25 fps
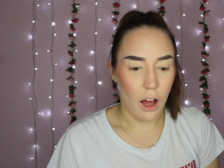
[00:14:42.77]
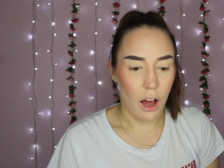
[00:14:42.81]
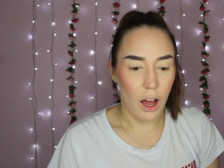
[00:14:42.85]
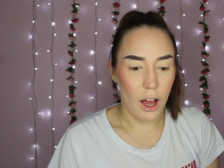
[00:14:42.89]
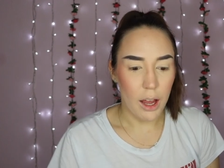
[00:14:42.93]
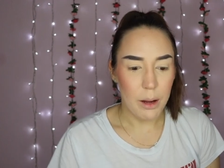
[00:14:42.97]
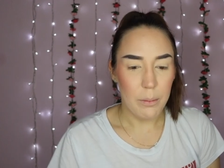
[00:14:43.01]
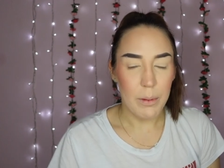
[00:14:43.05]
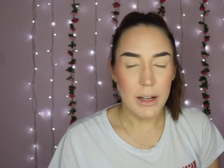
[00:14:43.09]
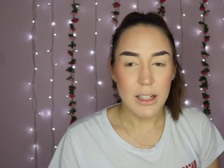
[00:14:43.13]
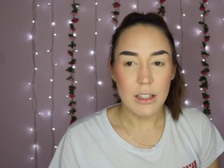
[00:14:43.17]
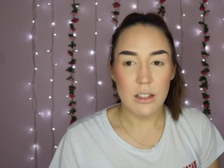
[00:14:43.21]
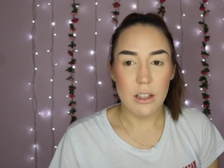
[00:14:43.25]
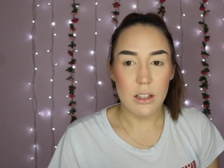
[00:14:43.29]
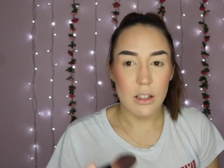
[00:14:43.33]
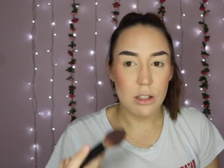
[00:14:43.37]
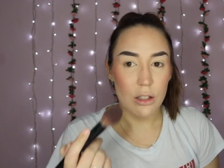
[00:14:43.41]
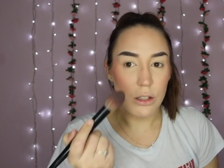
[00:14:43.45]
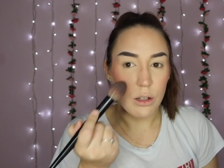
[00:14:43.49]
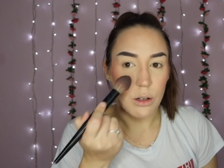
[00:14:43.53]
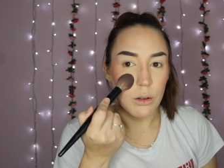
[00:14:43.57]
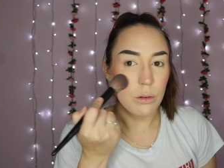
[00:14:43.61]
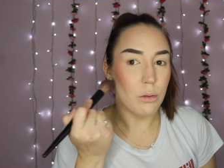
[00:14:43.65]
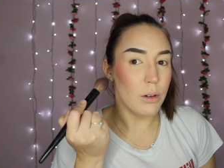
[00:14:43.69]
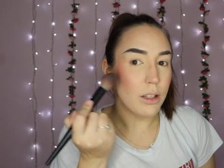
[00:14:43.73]
I went to
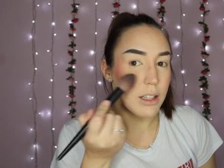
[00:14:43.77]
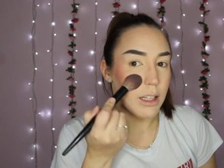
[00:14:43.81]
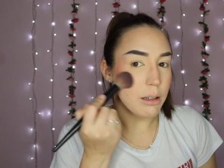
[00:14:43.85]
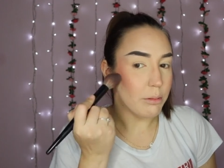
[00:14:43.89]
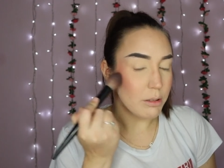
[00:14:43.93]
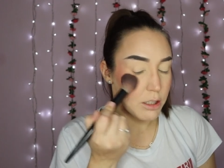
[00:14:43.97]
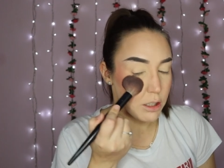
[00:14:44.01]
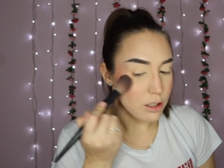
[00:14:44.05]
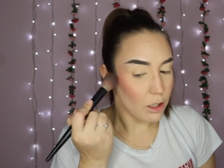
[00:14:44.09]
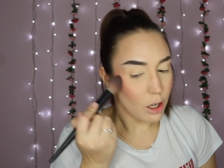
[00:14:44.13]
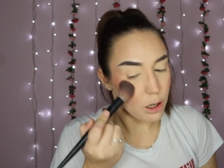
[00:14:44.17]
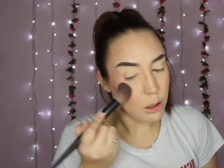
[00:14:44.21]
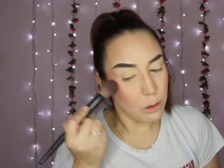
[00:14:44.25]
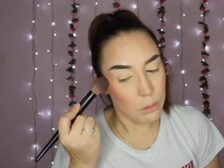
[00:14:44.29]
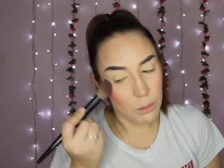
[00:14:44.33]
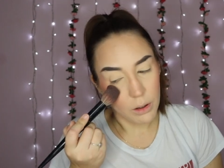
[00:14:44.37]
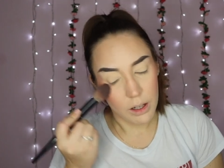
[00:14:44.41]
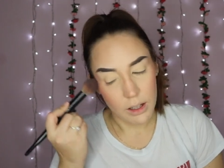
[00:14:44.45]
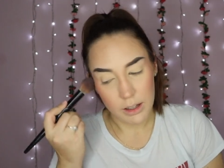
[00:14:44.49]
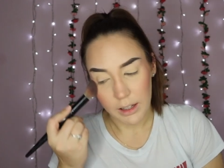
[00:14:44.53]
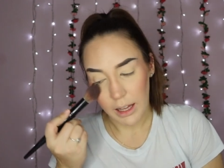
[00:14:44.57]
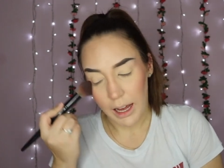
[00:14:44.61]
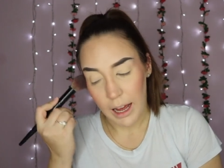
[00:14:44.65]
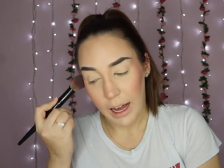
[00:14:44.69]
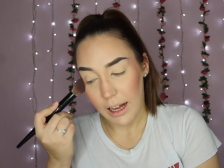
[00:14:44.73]
school and there was no
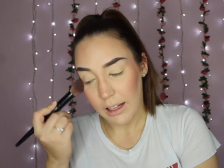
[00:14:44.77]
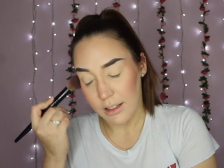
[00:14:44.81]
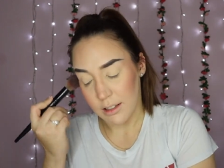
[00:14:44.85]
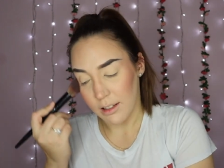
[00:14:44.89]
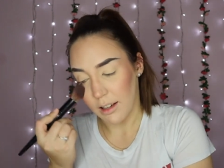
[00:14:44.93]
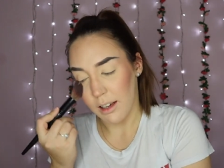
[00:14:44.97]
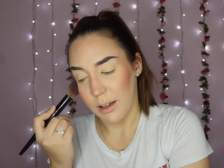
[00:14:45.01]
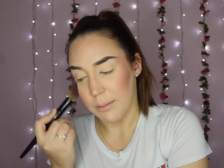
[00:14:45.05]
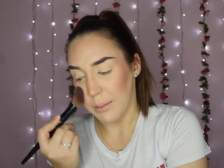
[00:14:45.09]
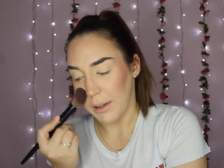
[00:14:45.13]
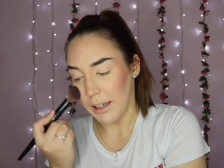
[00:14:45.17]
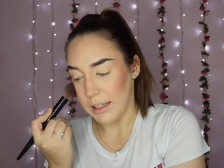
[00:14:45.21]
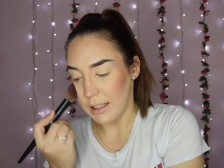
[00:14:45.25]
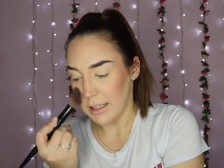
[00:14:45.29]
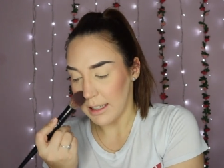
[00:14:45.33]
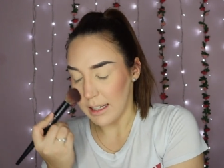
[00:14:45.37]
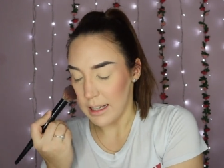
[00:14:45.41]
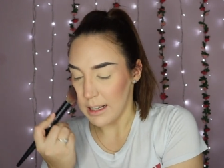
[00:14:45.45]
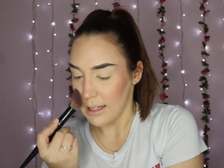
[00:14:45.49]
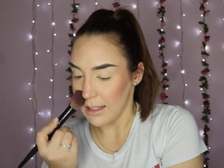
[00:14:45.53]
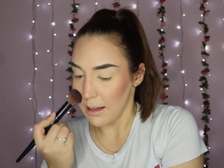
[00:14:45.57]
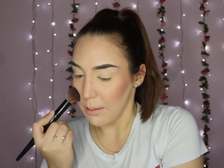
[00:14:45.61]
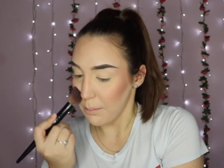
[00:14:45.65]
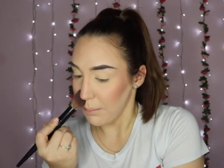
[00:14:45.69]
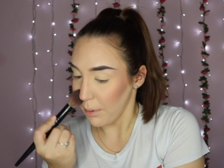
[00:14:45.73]
one that had
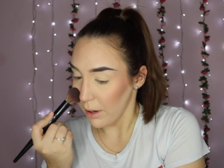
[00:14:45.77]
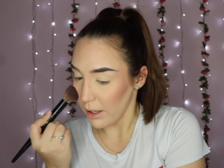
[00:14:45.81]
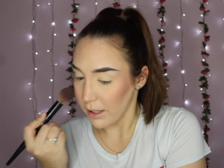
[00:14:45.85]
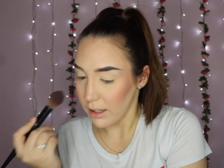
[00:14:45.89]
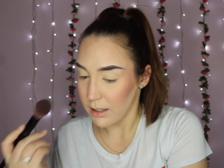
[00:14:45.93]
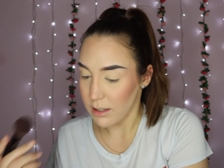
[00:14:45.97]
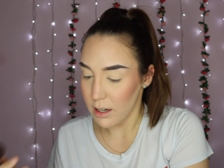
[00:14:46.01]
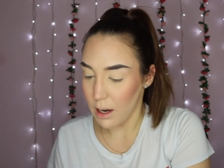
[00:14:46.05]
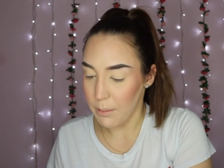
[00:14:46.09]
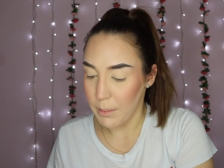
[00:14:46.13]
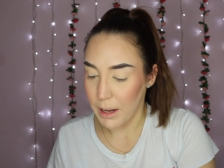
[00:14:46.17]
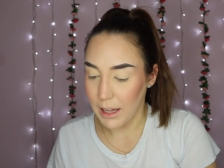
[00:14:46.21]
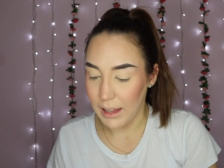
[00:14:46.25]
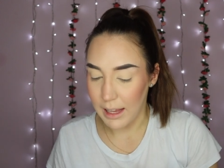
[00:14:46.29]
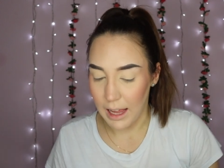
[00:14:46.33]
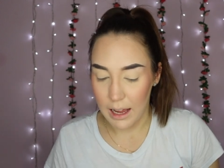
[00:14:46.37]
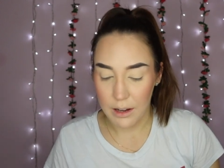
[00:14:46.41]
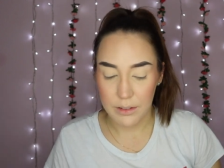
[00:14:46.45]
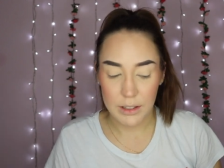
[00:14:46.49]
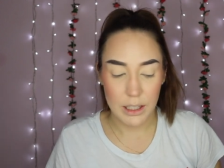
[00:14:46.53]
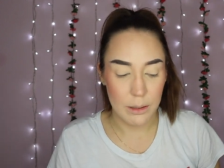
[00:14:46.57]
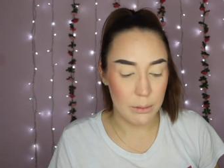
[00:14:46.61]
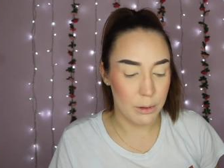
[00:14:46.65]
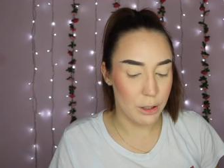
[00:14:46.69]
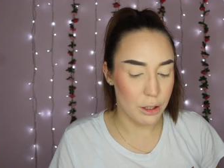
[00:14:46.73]
diabetes and by the time I
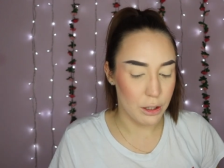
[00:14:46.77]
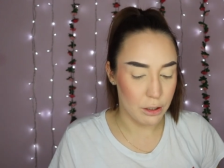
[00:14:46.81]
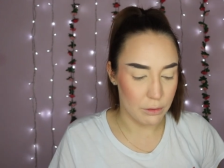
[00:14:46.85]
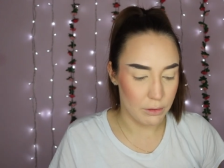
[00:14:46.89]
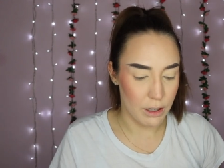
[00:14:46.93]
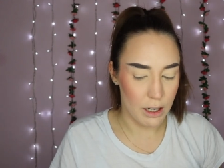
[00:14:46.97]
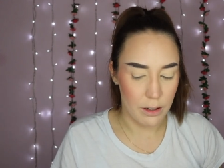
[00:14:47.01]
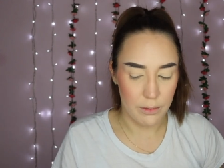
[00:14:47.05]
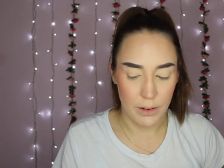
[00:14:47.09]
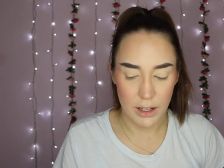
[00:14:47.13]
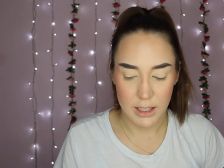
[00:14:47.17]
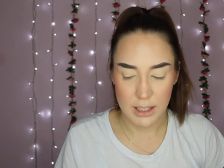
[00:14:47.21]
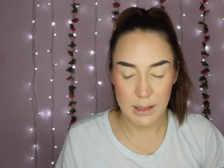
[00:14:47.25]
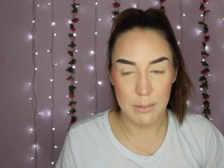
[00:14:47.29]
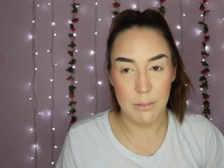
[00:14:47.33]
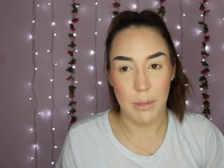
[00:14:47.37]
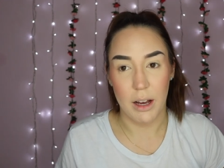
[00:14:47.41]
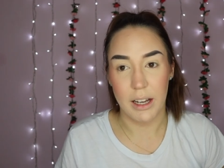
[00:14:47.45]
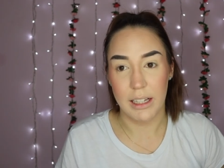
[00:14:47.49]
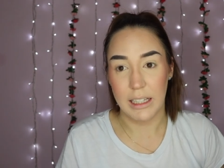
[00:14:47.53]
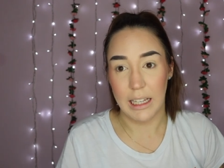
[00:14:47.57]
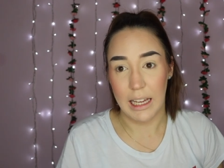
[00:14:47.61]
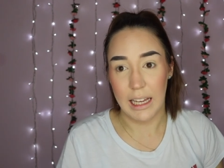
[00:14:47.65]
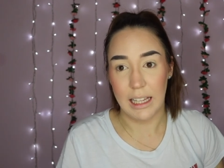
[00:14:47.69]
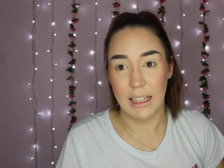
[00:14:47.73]
left there was three of us in
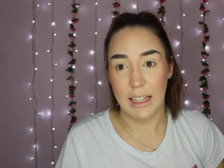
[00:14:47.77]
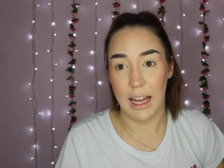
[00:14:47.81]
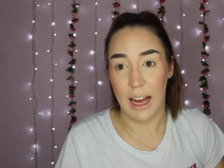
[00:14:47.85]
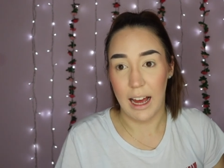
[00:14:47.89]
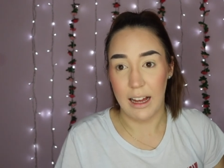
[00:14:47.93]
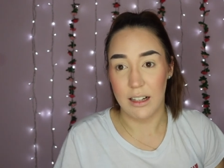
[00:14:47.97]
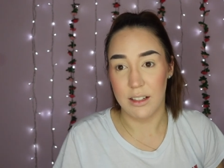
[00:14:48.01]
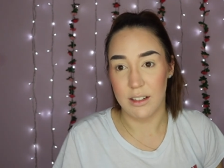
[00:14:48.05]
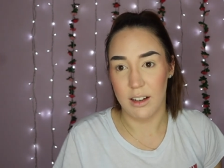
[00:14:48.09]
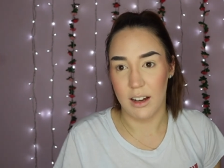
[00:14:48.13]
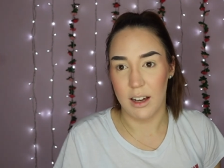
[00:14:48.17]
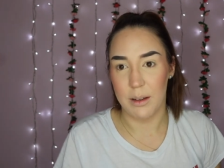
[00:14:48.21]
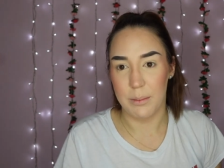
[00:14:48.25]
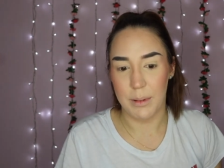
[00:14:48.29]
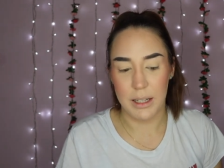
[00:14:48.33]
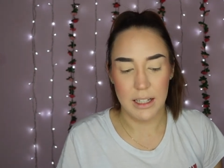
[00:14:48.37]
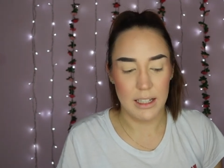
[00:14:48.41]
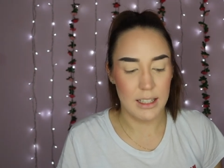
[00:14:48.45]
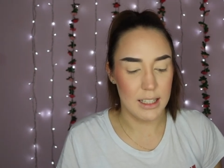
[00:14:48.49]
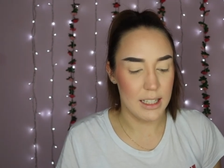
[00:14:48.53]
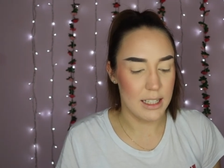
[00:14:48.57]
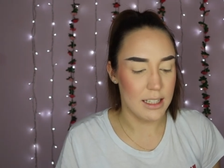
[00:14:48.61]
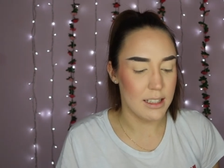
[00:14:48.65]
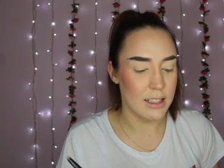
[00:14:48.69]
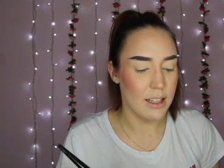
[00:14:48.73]
my year that had
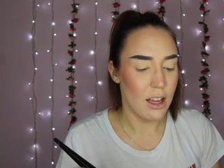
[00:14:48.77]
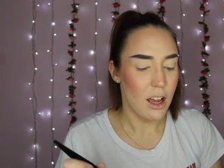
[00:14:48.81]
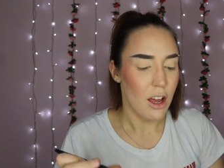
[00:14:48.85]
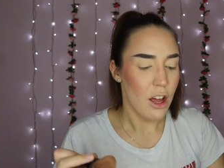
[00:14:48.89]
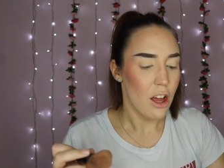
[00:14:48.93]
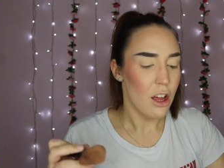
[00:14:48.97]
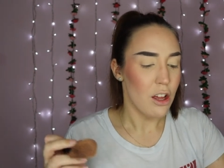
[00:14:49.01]
diabetes.